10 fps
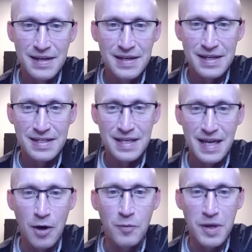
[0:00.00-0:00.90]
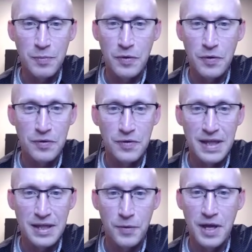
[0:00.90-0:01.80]
is going to help people in
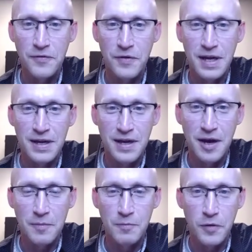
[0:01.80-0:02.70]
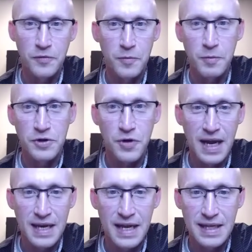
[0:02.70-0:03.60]
their recovery, um, both from the
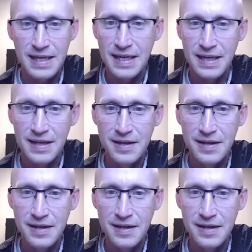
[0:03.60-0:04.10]
betrayed and the addicted.